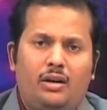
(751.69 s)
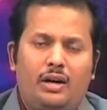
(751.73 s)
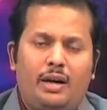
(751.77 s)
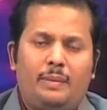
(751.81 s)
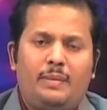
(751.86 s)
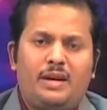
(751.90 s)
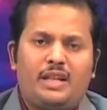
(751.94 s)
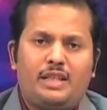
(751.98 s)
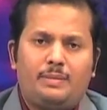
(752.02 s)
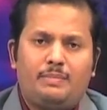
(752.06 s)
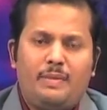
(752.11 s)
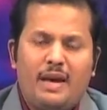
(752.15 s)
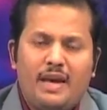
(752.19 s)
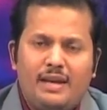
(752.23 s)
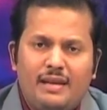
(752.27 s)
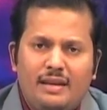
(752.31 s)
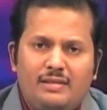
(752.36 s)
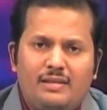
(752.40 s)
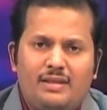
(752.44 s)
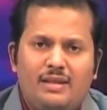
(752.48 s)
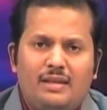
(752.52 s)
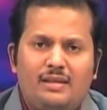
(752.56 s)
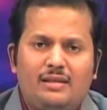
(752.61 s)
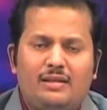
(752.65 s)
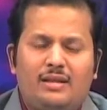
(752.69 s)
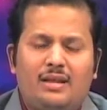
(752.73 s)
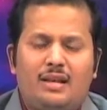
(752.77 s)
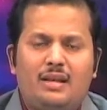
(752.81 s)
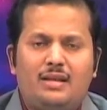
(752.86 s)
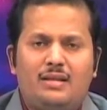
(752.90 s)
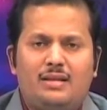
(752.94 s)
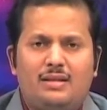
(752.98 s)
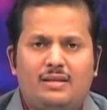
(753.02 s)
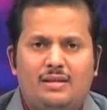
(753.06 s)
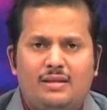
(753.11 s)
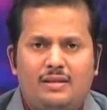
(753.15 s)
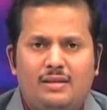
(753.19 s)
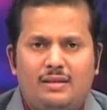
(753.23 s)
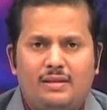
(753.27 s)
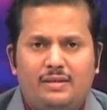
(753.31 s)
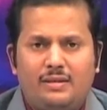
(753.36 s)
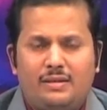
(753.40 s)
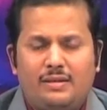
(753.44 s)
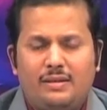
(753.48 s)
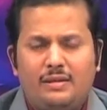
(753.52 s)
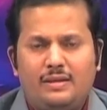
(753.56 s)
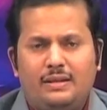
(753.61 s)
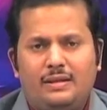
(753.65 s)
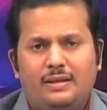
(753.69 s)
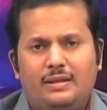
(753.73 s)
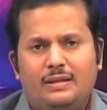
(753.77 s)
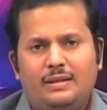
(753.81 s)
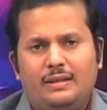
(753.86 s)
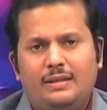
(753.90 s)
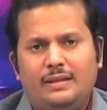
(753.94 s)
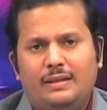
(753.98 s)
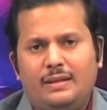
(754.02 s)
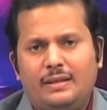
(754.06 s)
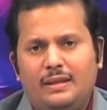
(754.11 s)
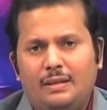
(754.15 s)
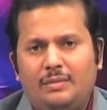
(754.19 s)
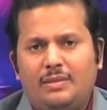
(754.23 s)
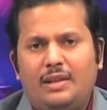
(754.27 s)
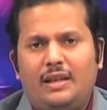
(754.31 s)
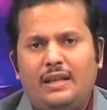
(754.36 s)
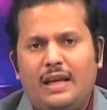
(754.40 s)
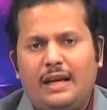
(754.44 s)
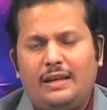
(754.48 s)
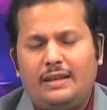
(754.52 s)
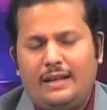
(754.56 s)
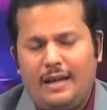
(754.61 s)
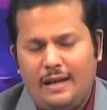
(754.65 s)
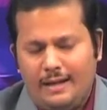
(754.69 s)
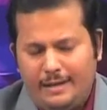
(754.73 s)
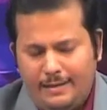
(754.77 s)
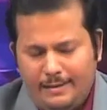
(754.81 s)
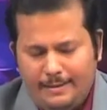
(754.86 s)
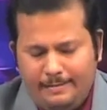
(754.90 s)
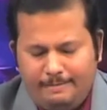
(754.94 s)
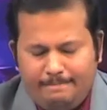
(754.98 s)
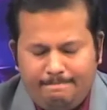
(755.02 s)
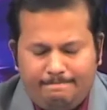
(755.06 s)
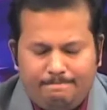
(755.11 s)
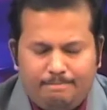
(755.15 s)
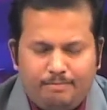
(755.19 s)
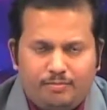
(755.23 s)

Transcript: or I am experiencing thirst, something like that.